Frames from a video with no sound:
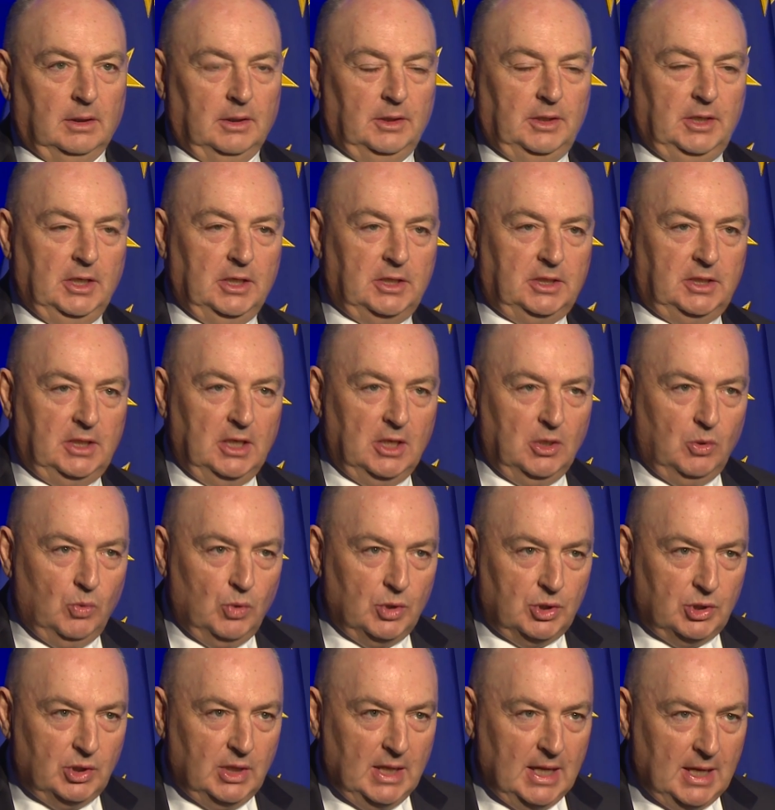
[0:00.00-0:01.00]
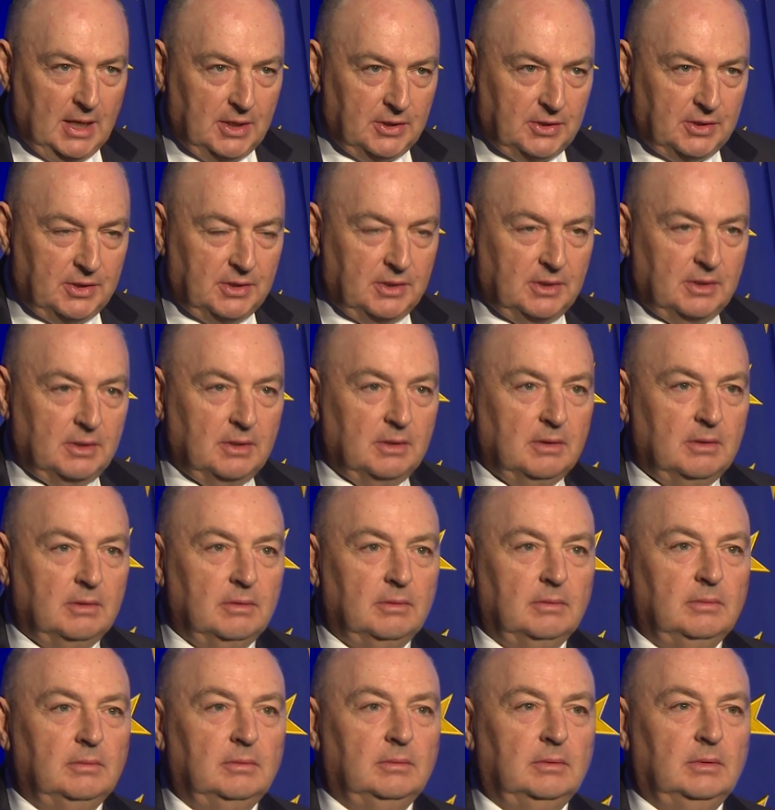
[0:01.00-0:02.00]
Distinguished guests,
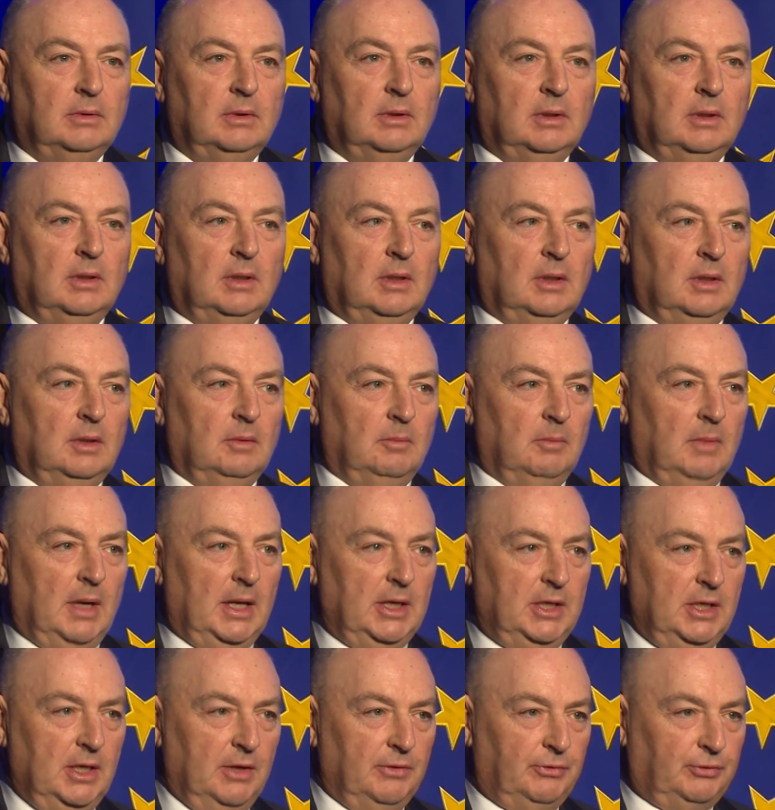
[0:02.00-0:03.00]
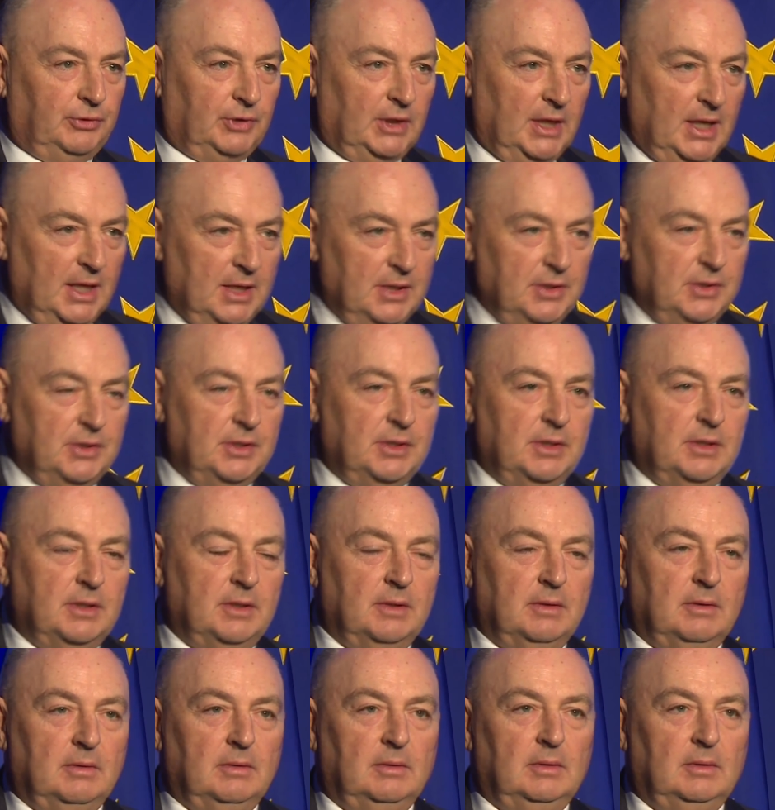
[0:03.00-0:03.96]
my dear friends,